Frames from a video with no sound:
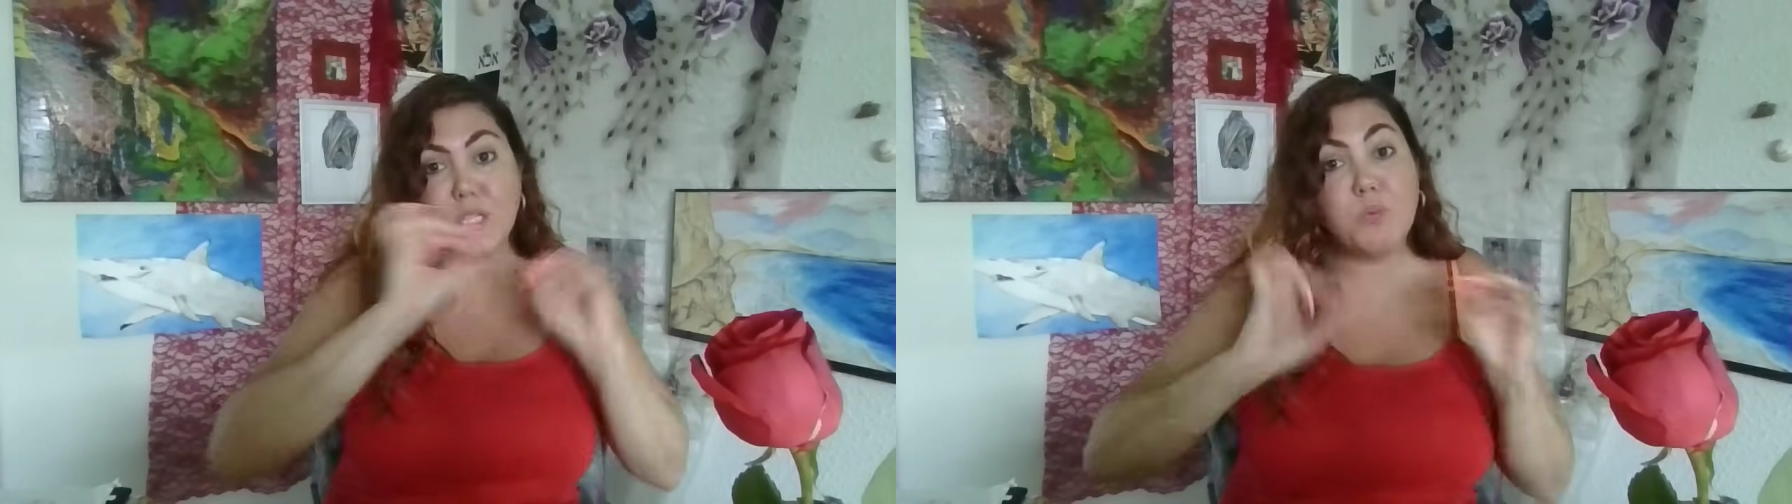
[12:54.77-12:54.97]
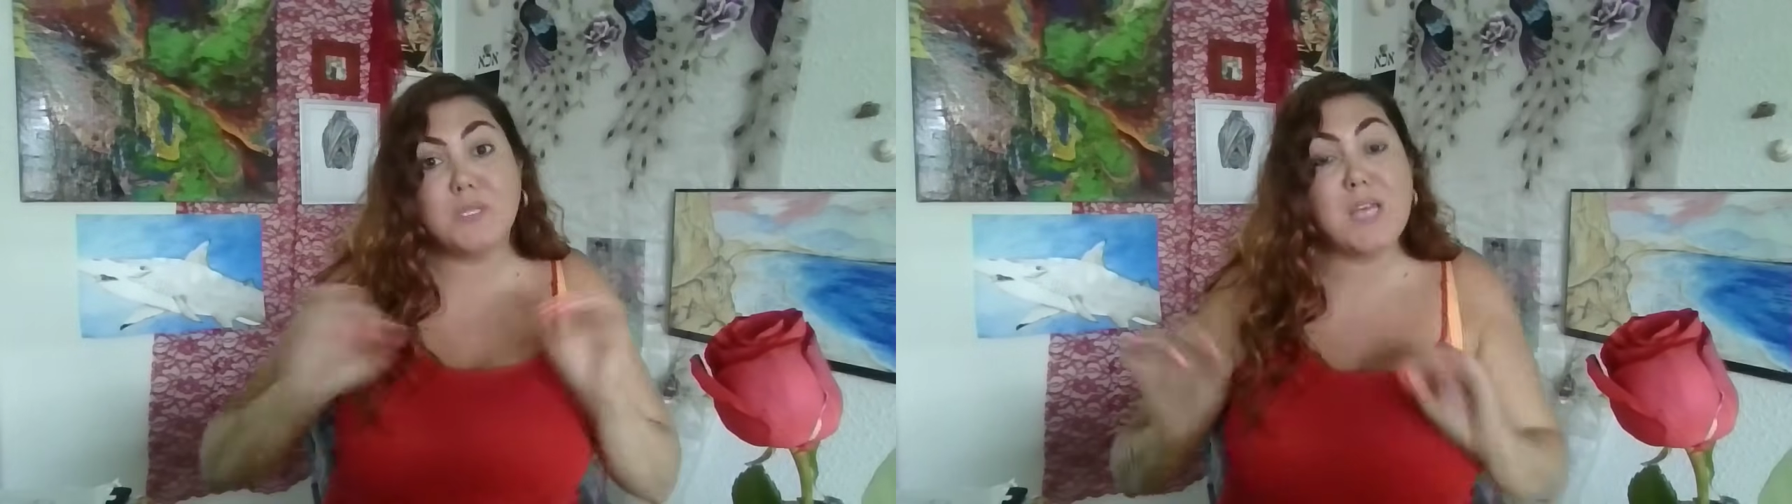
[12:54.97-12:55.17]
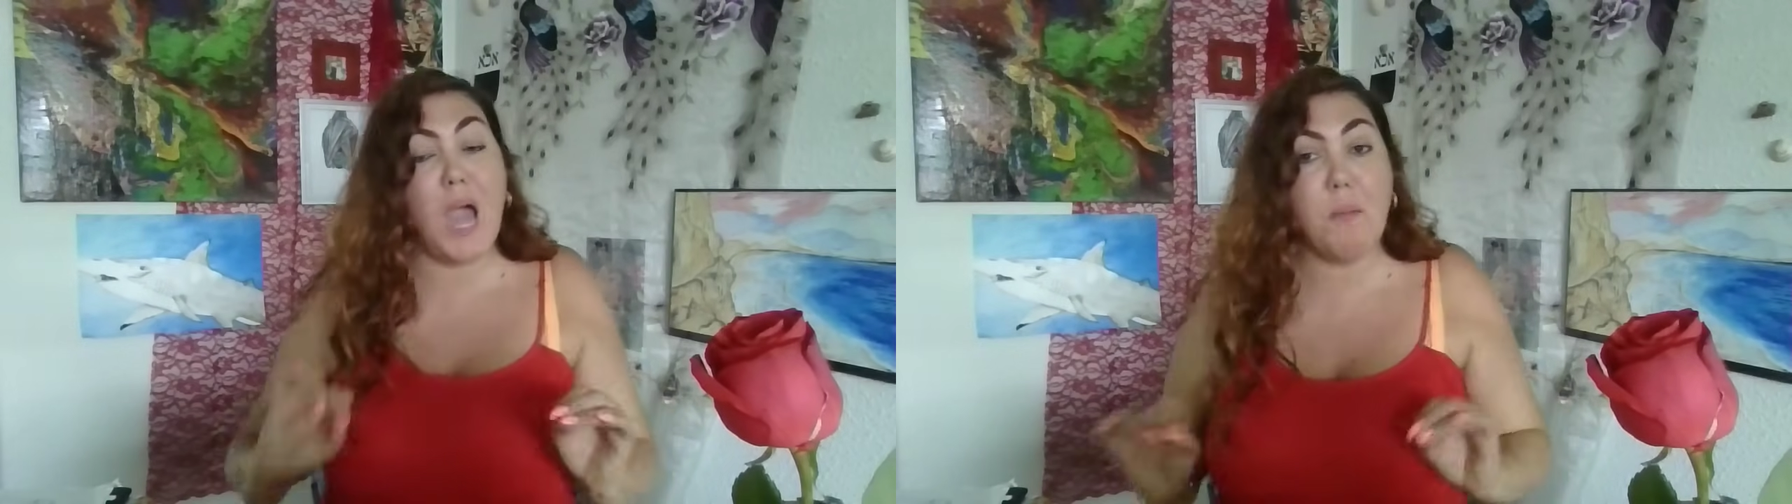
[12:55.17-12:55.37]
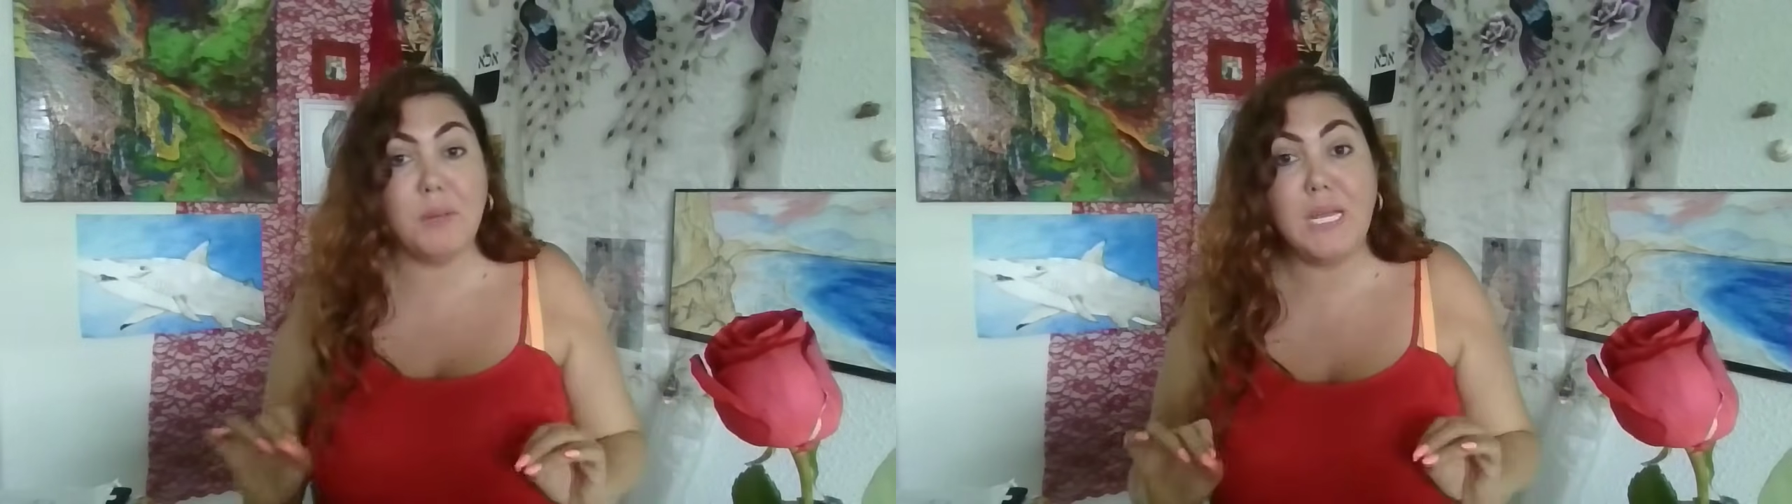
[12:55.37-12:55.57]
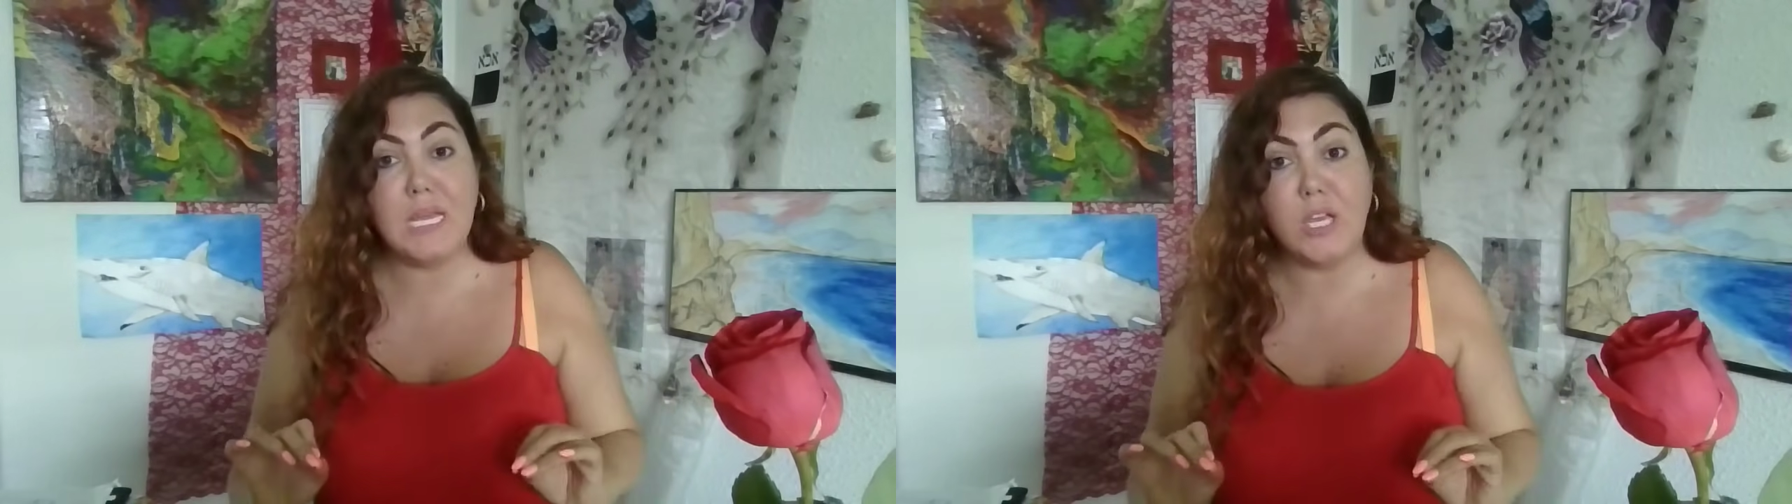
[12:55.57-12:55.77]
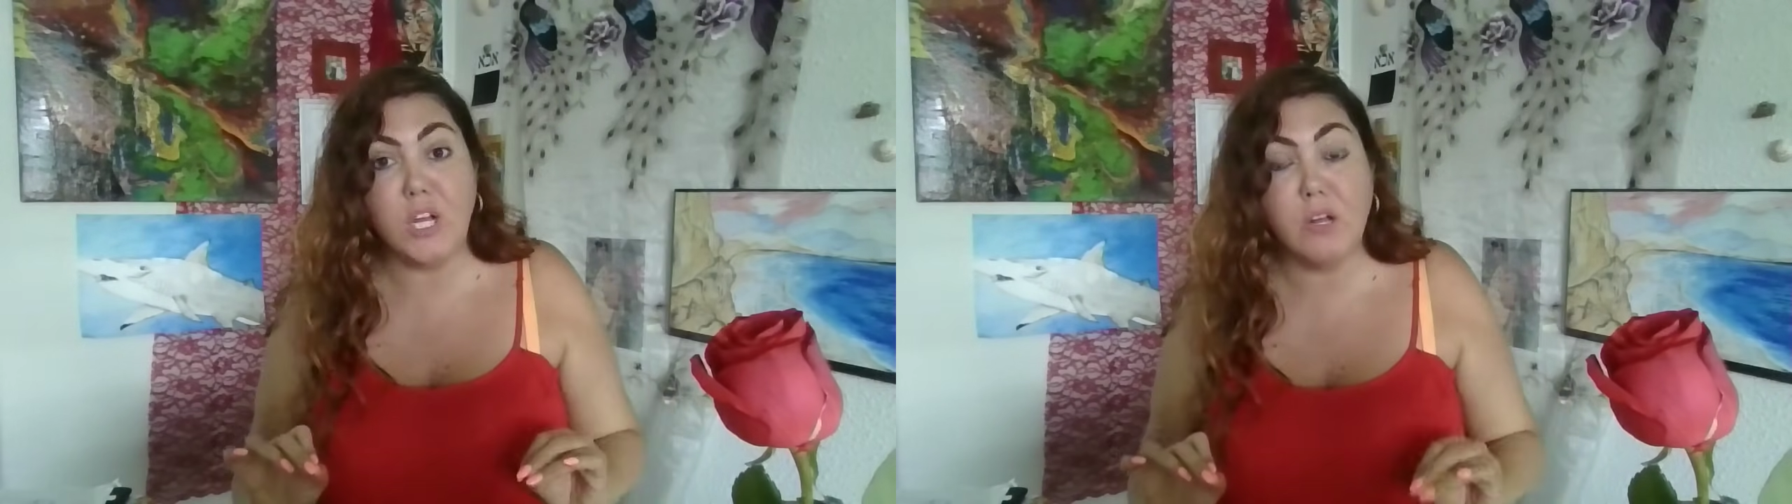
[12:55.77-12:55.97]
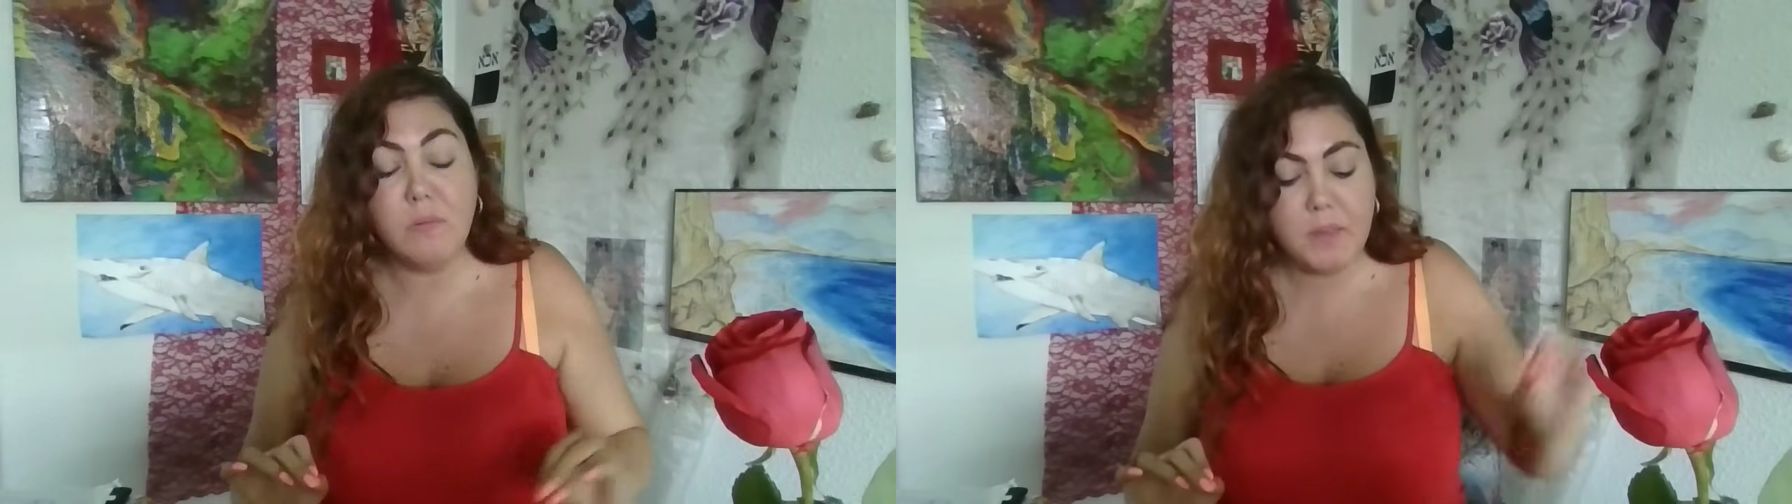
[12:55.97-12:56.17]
what's happening here,